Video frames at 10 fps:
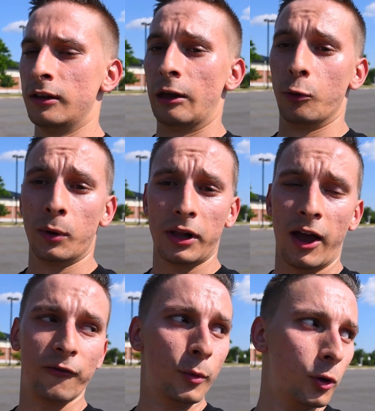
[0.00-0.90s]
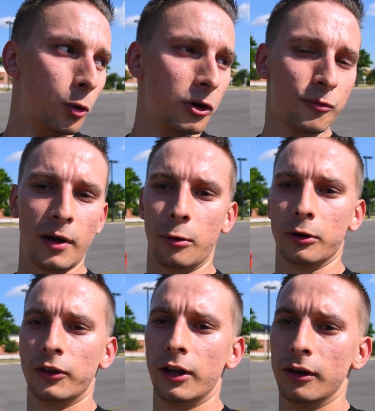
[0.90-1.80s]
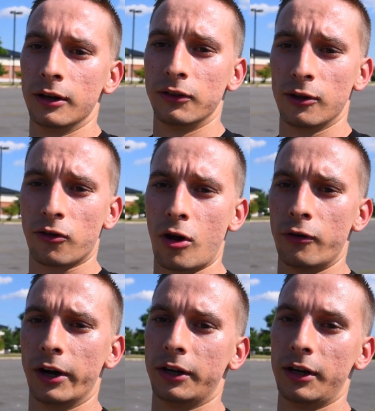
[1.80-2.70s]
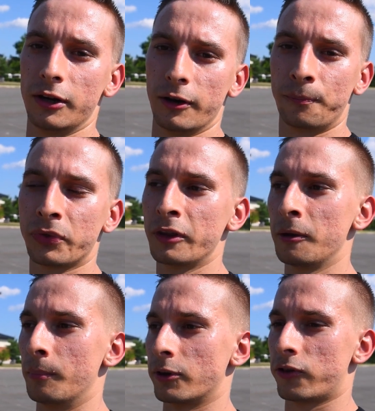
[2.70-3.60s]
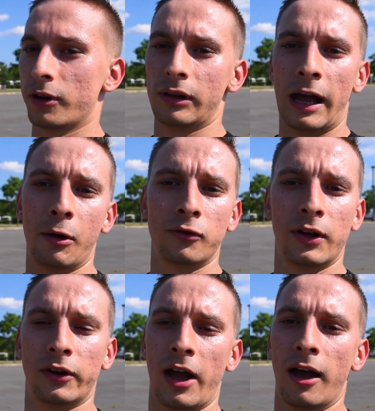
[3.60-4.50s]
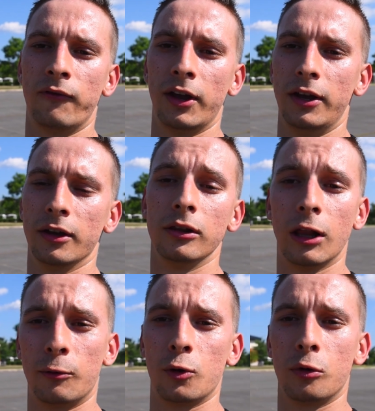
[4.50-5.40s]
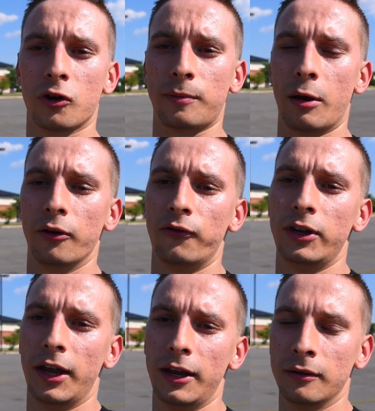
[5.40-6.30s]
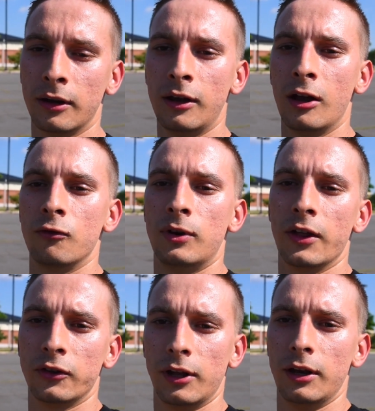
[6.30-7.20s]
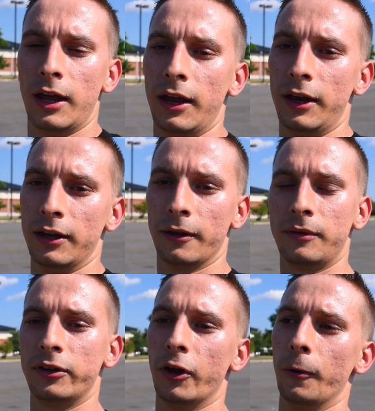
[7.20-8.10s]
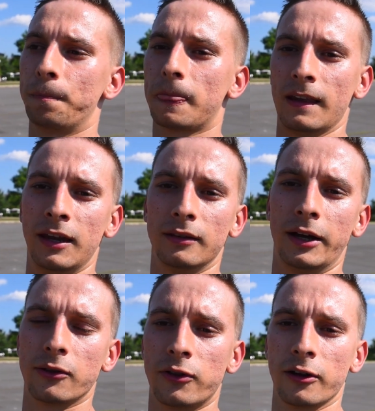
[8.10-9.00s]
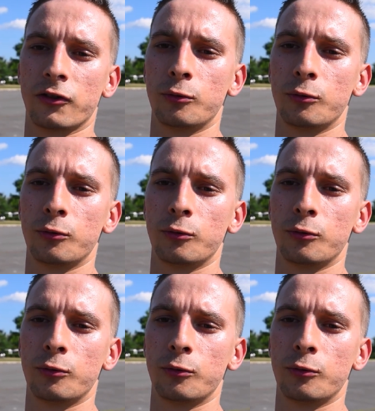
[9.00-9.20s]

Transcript: Now, it will have more horsepower than this car right here. But still, I would rather have a lower horsepower V8 rather than a, you know, inline six